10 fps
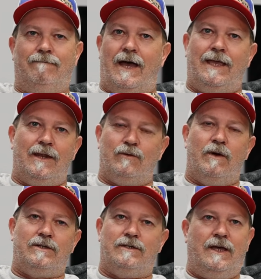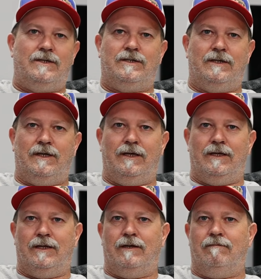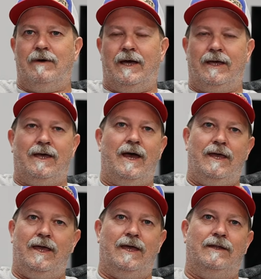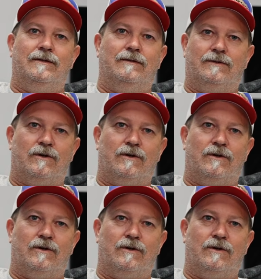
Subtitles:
I get as much attention in my Cayenne